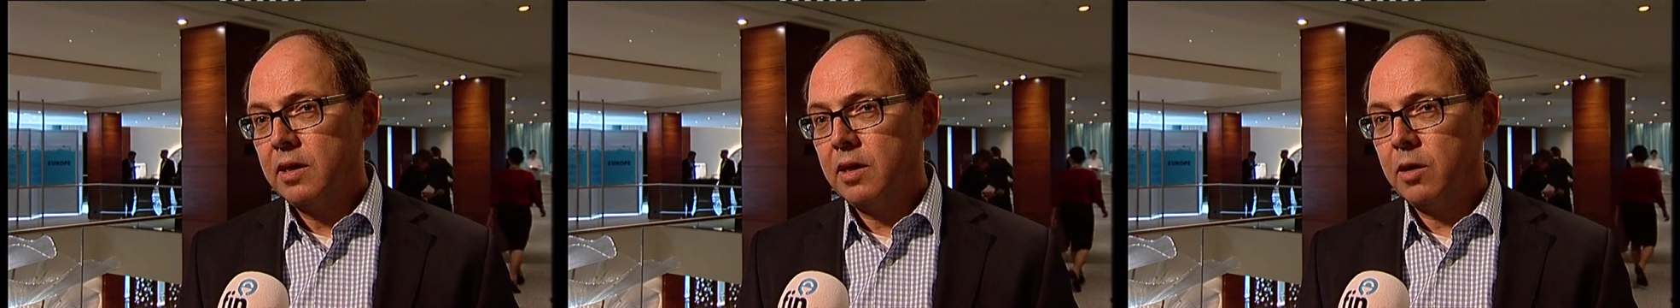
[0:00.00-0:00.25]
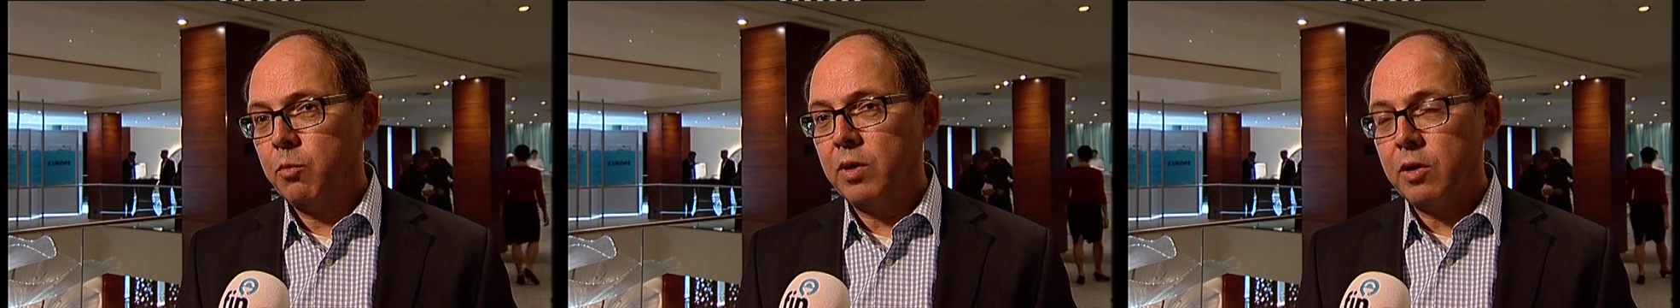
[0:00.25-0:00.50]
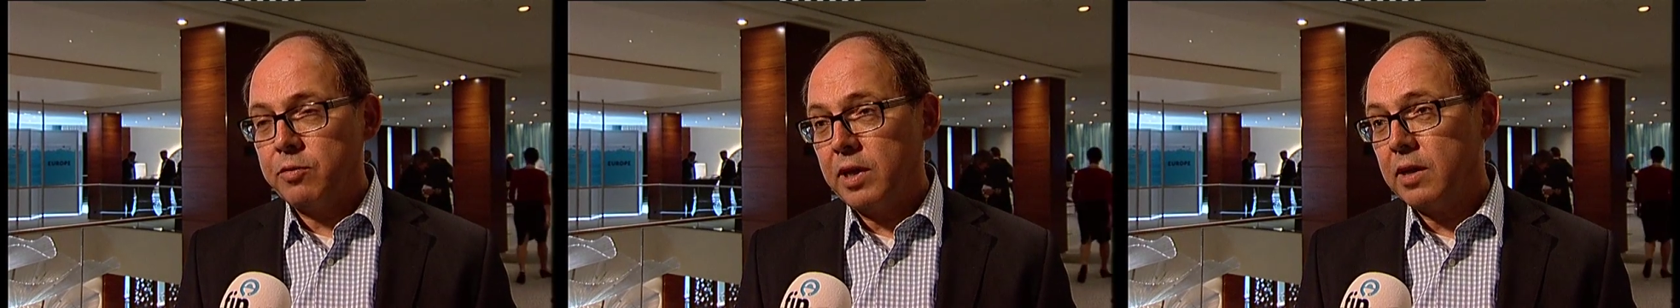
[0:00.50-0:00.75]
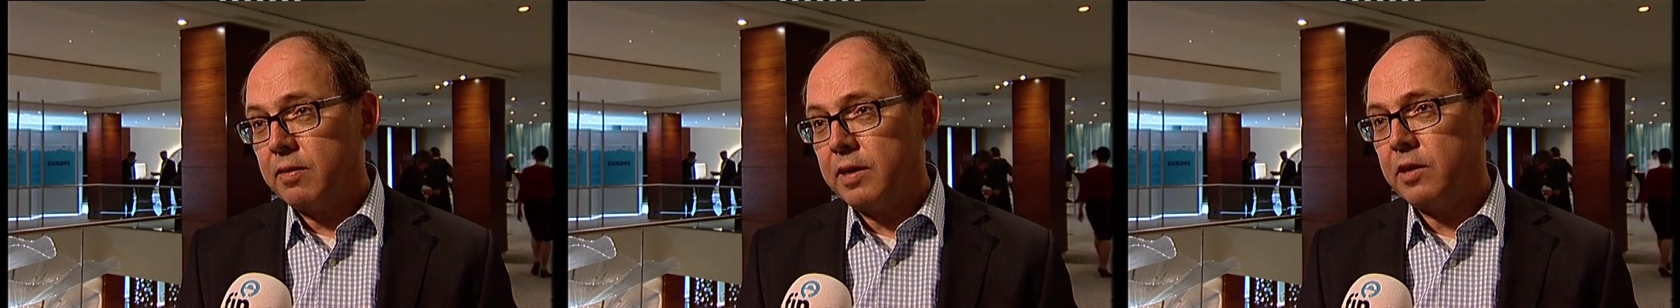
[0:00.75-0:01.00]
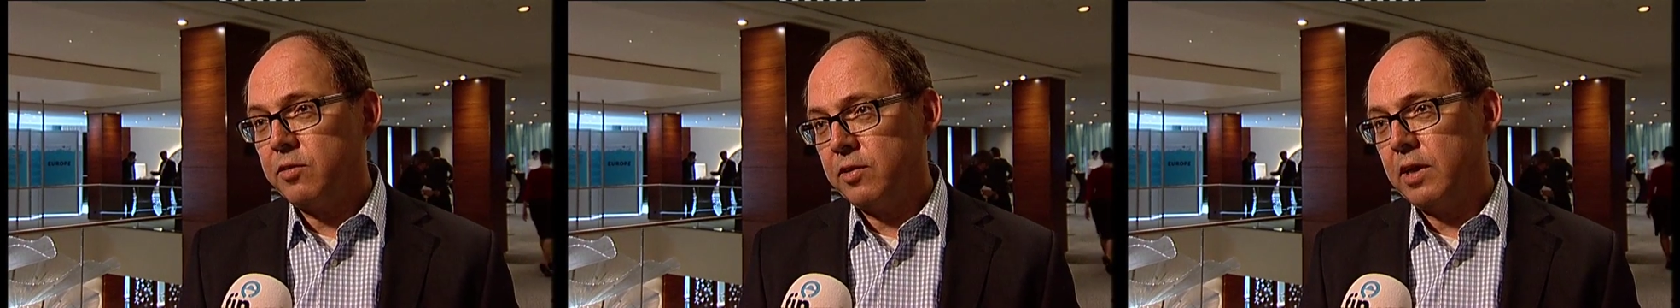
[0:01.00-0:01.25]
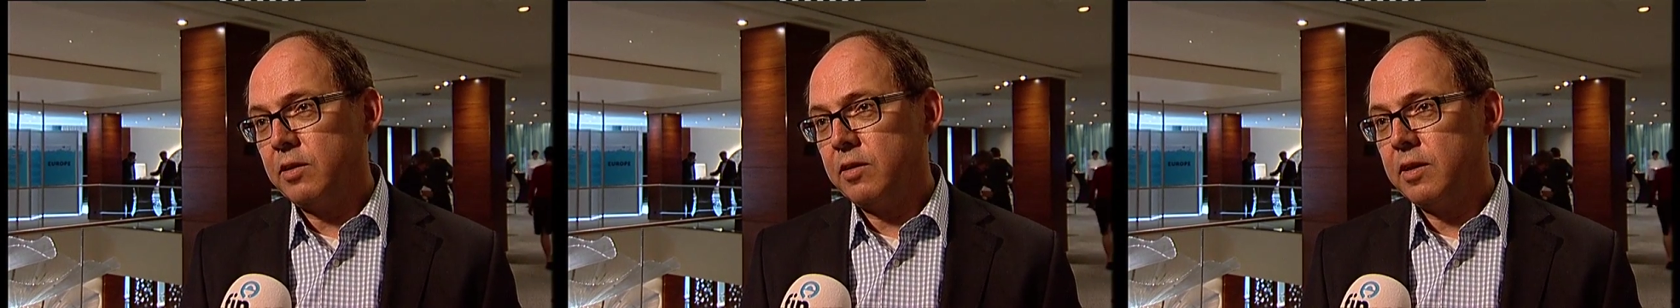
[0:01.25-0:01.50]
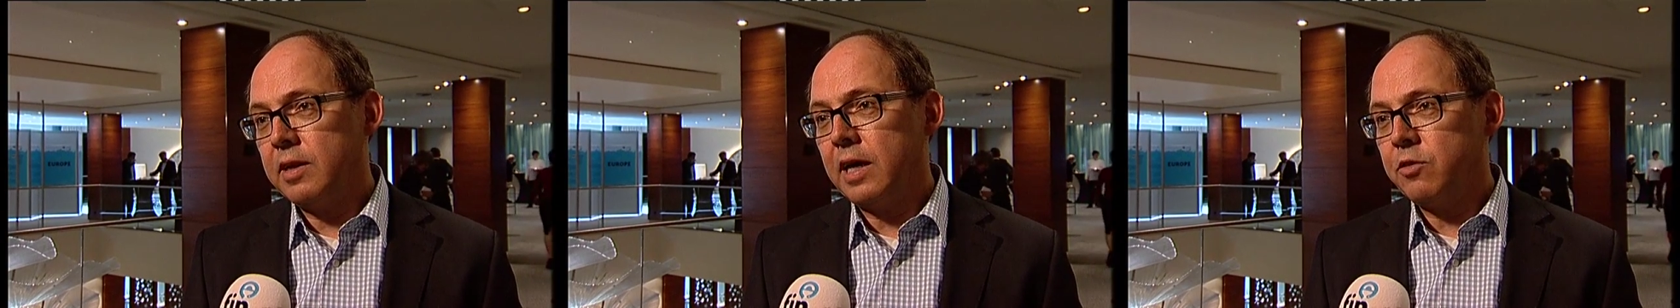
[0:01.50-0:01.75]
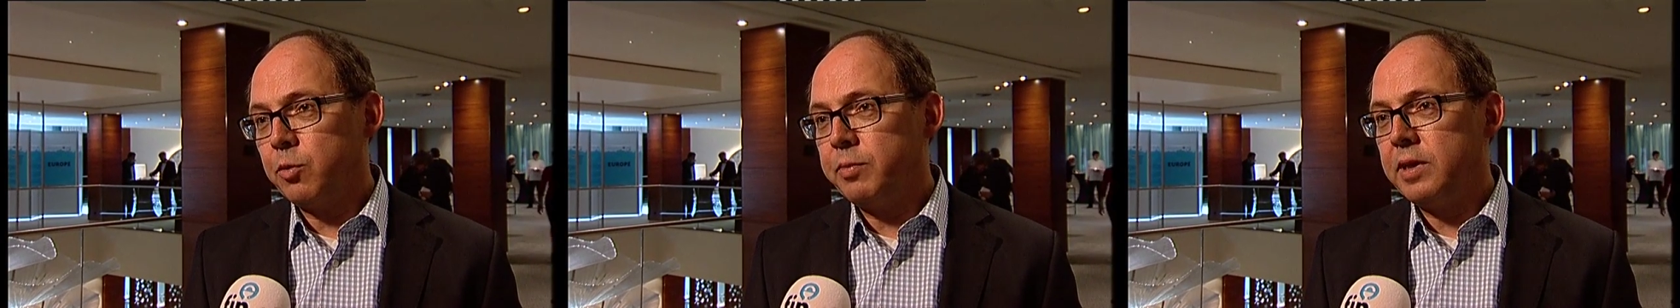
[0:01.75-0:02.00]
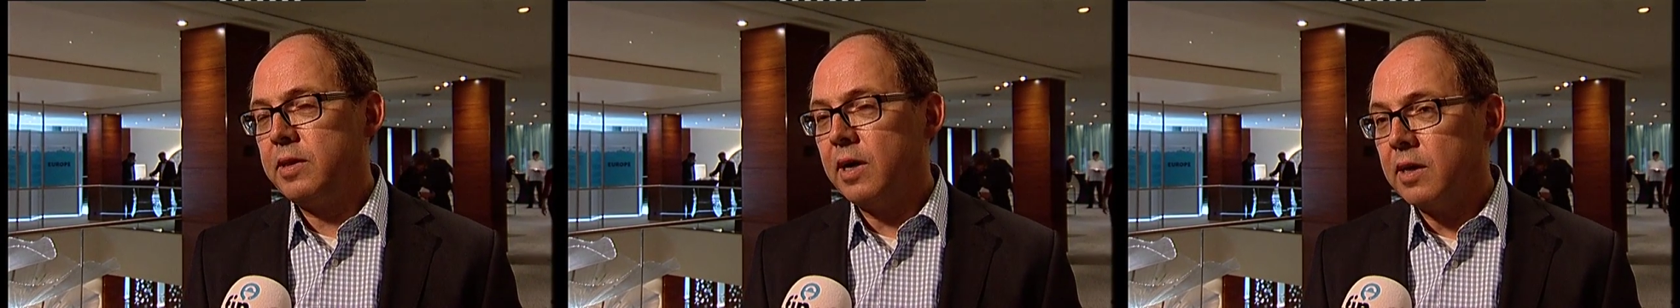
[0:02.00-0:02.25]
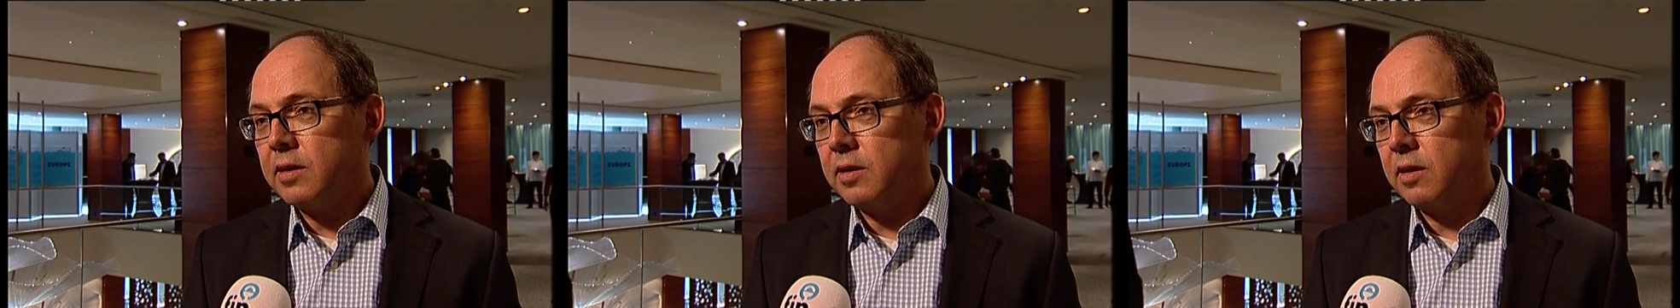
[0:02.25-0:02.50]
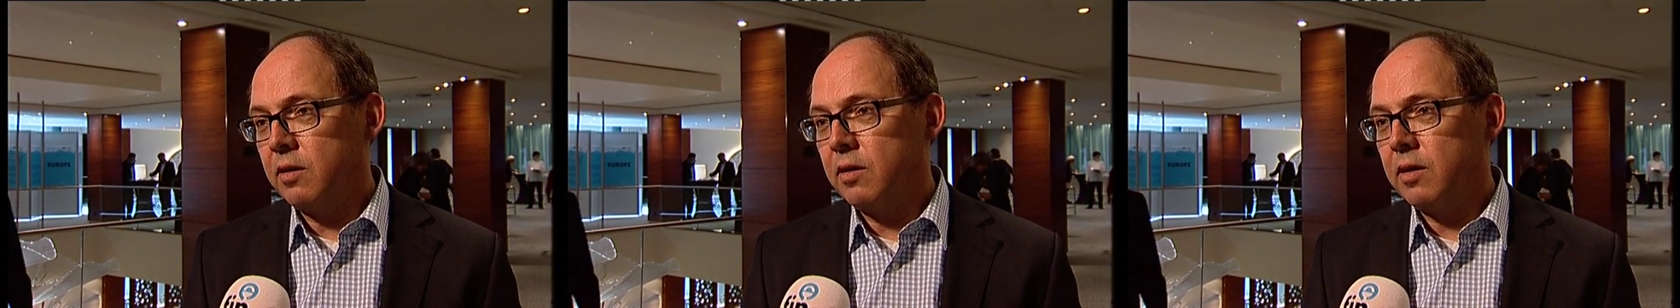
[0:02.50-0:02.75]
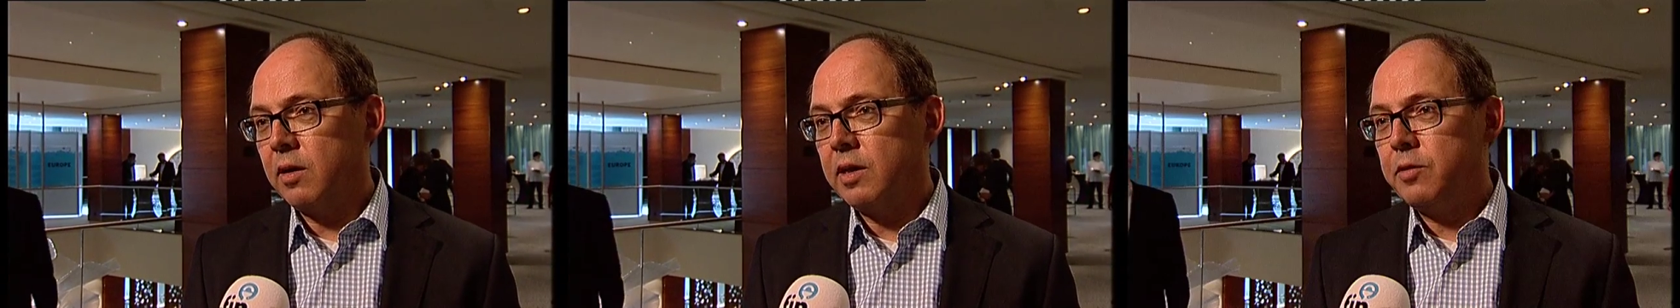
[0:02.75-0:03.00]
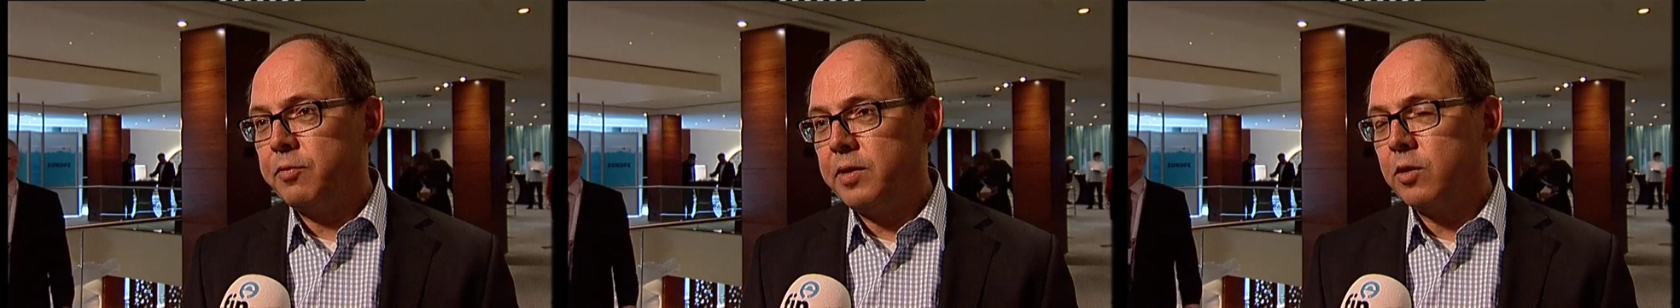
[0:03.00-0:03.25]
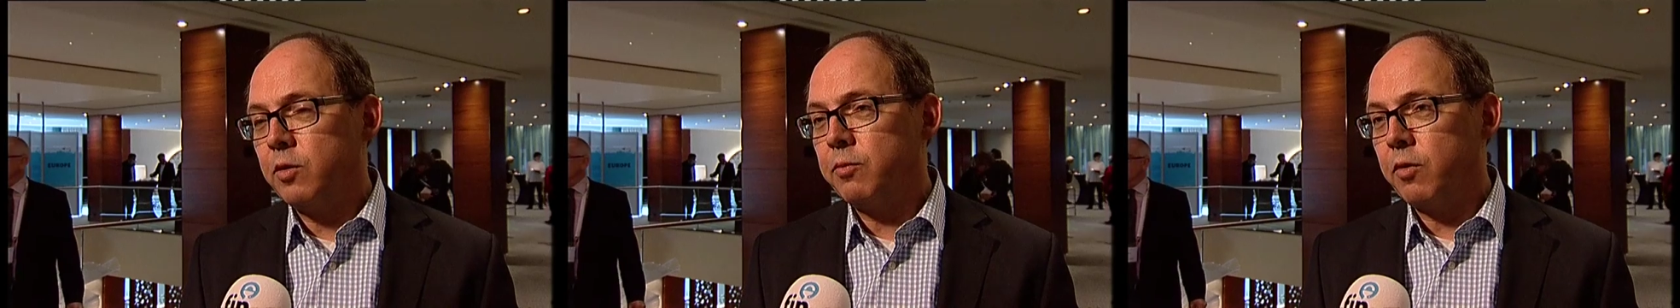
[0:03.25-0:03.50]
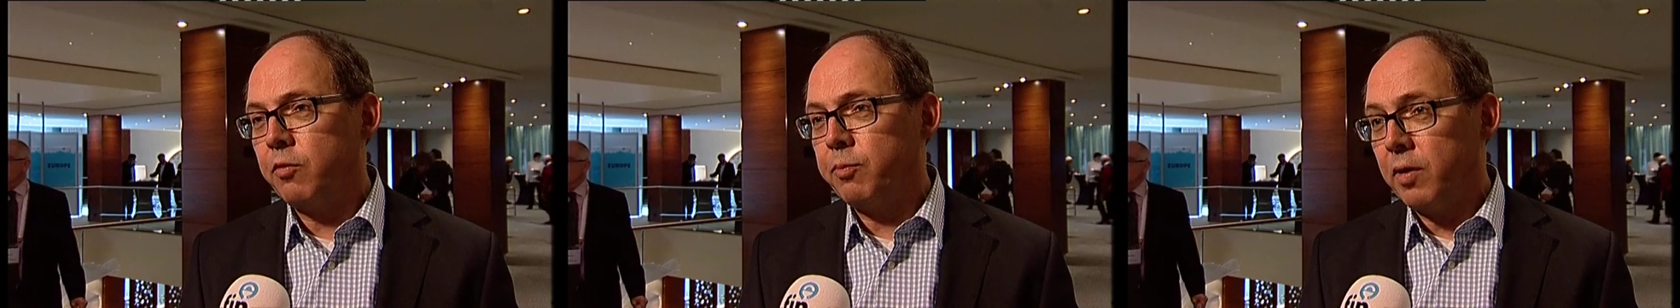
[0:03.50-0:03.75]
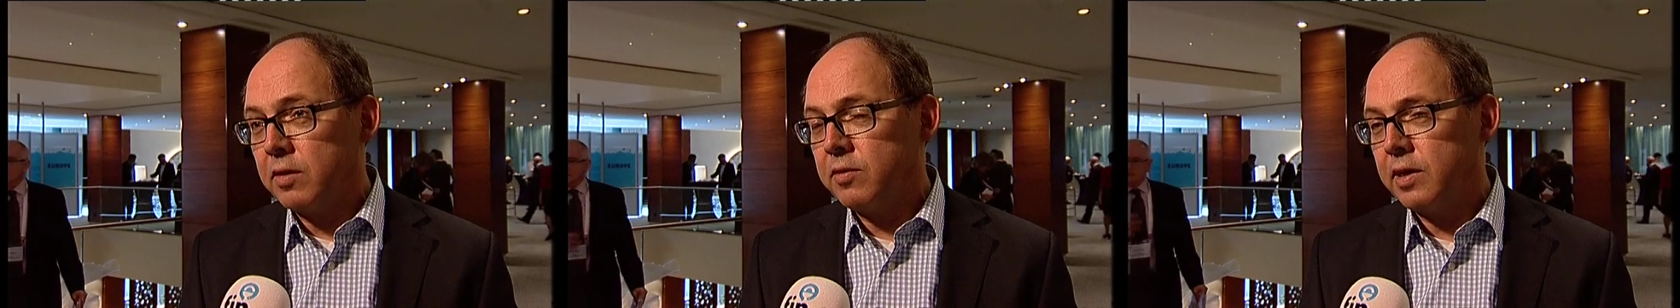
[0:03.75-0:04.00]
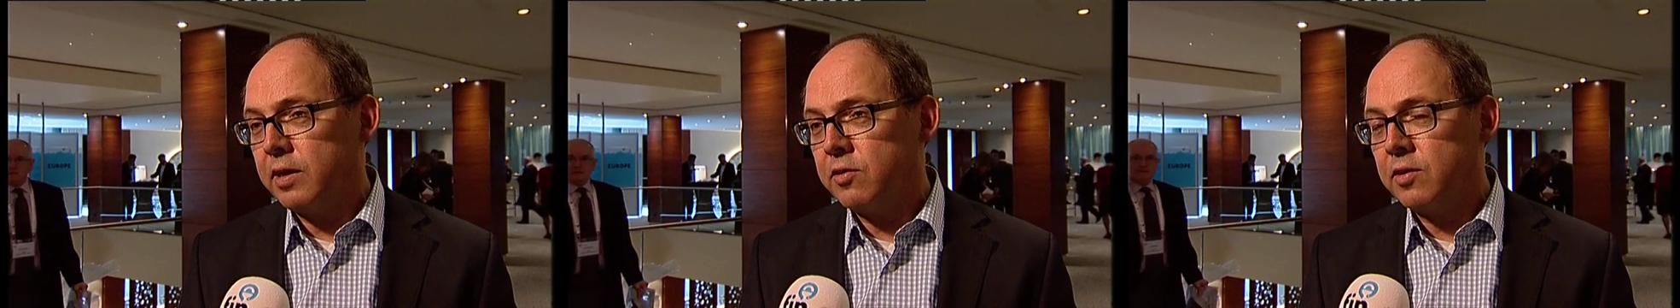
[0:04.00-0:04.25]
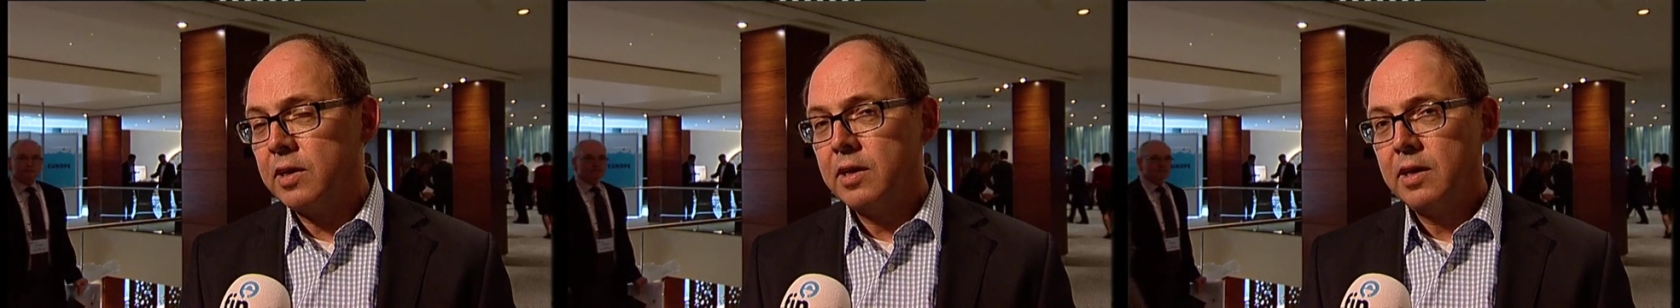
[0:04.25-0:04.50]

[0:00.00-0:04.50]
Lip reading: One of the other things that has to be done in the field of politics